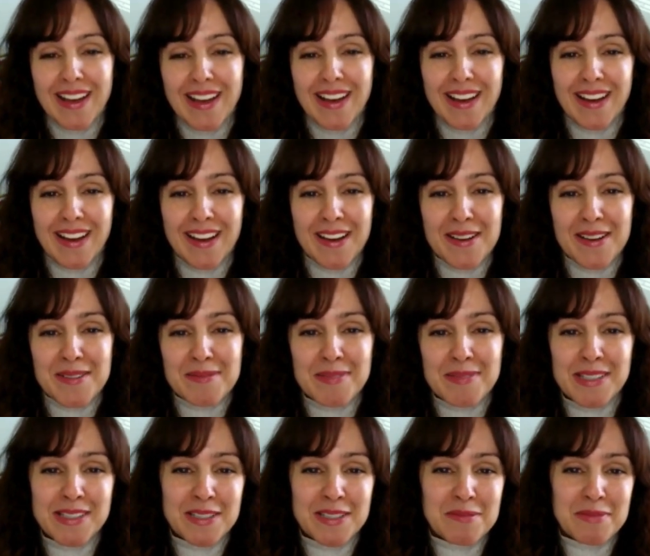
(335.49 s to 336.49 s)

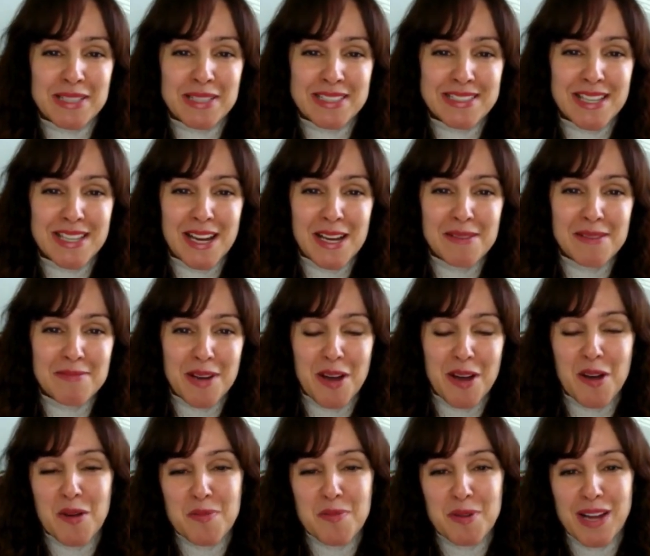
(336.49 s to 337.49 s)
In the meantime, I
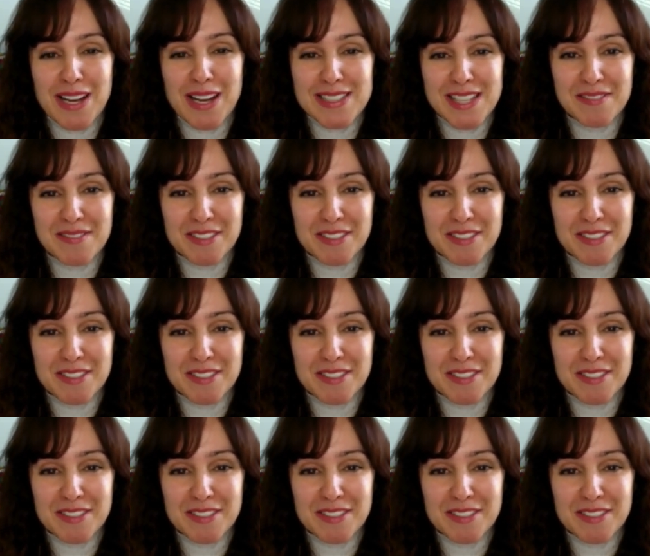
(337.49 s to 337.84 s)
hope you guys have